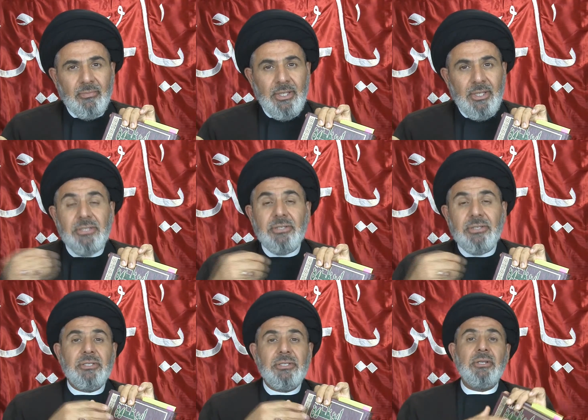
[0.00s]
He's
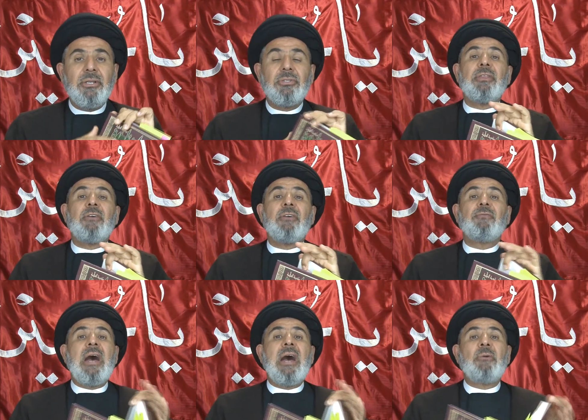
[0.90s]
considered to be the
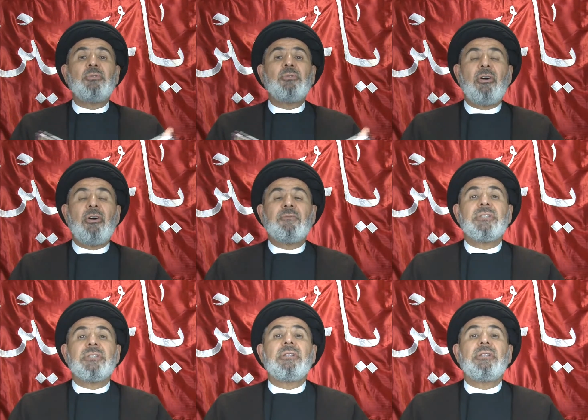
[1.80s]
founder of
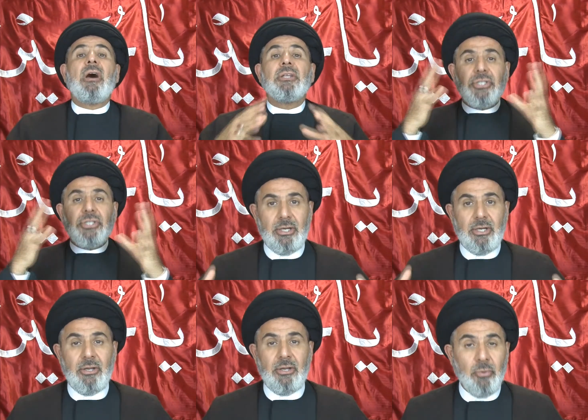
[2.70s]
sociology
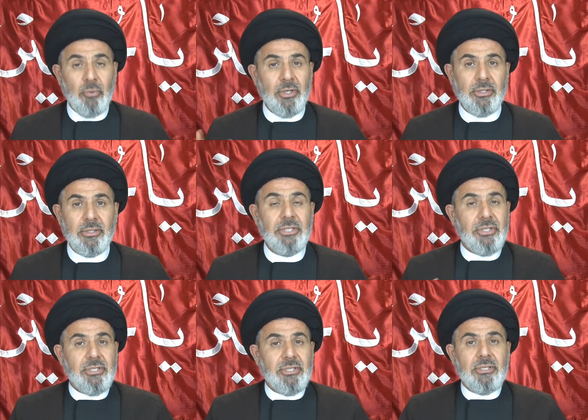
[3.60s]
in the world, not
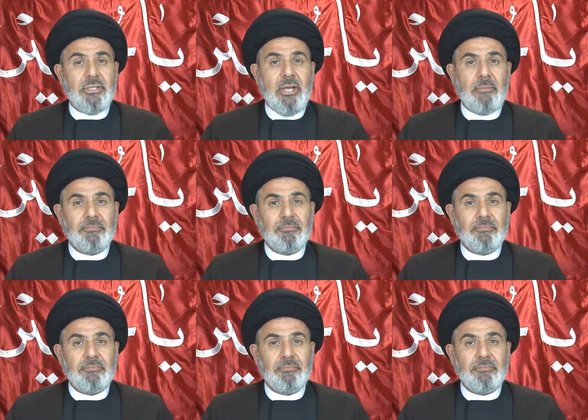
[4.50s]
just Islam.